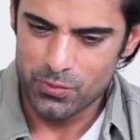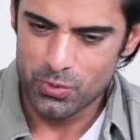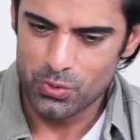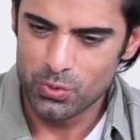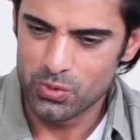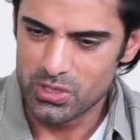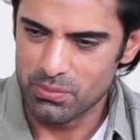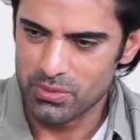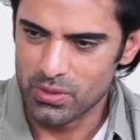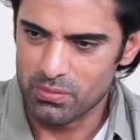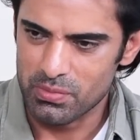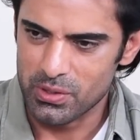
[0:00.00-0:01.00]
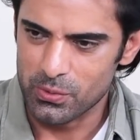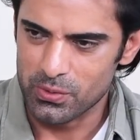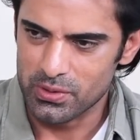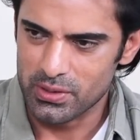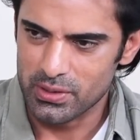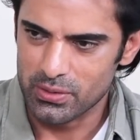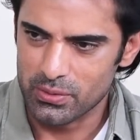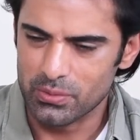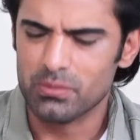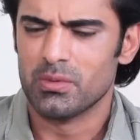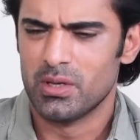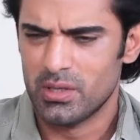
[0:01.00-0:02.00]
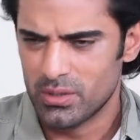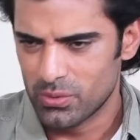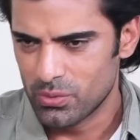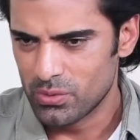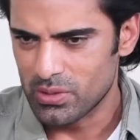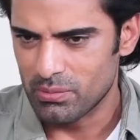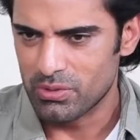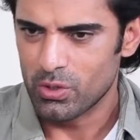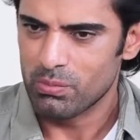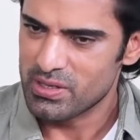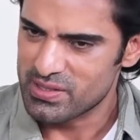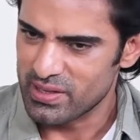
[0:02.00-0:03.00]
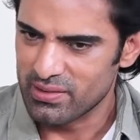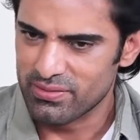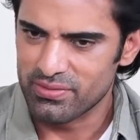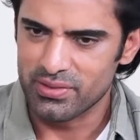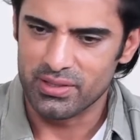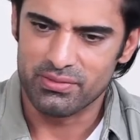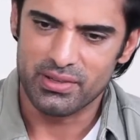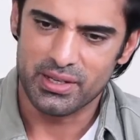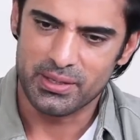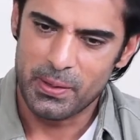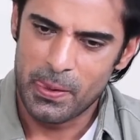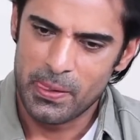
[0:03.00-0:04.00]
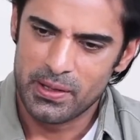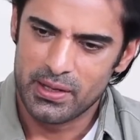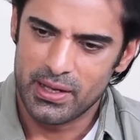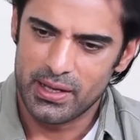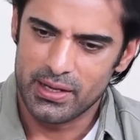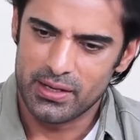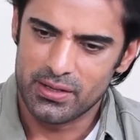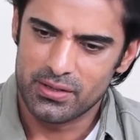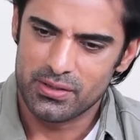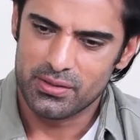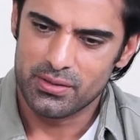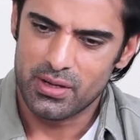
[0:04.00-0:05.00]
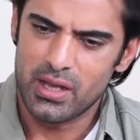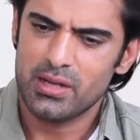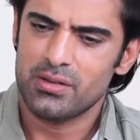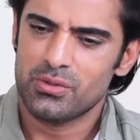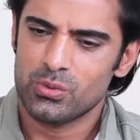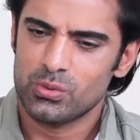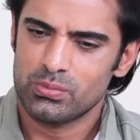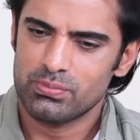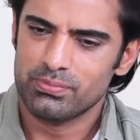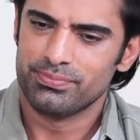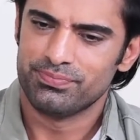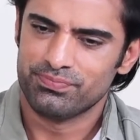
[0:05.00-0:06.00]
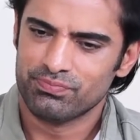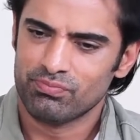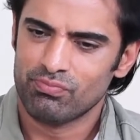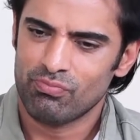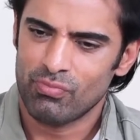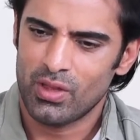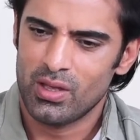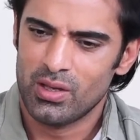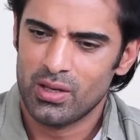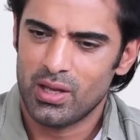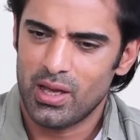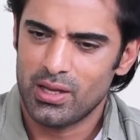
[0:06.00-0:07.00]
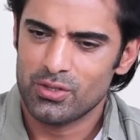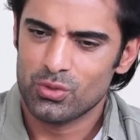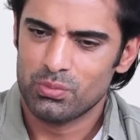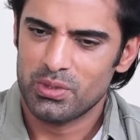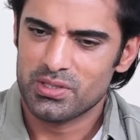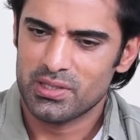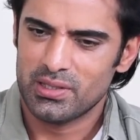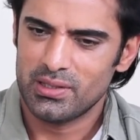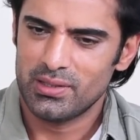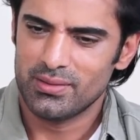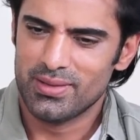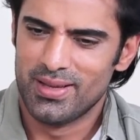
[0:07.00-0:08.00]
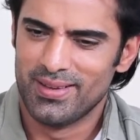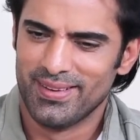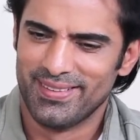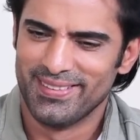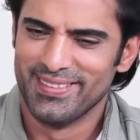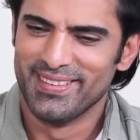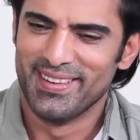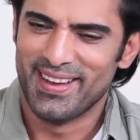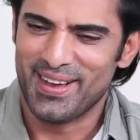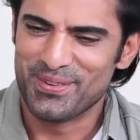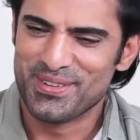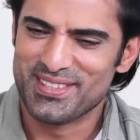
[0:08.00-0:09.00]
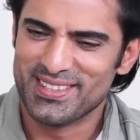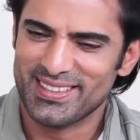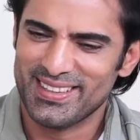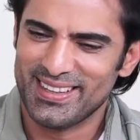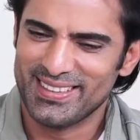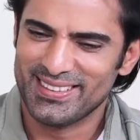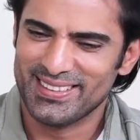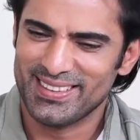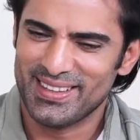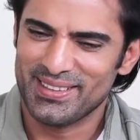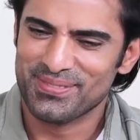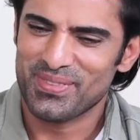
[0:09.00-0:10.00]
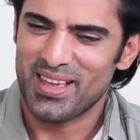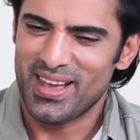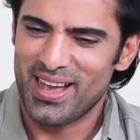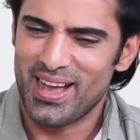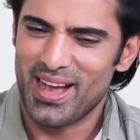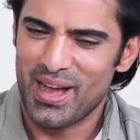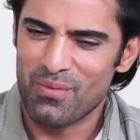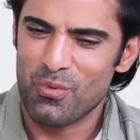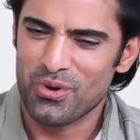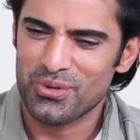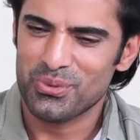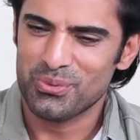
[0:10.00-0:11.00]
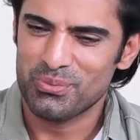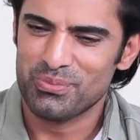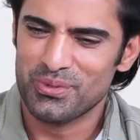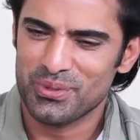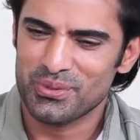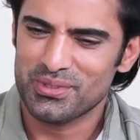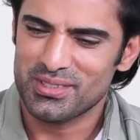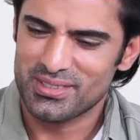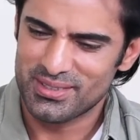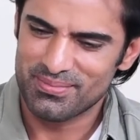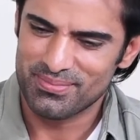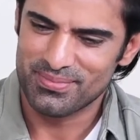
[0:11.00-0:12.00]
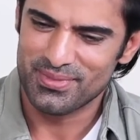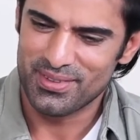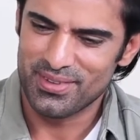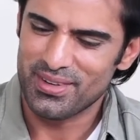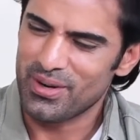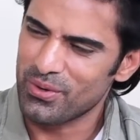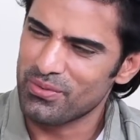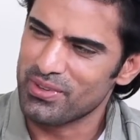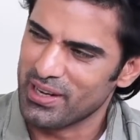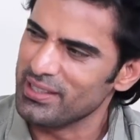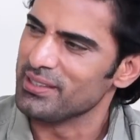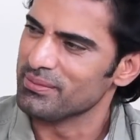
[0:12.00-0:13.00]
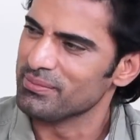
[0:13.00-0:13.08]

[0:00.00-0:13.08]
to do something of my own to do something of myself in fact and to basically I would say that I wanted to you know just run out of Delhi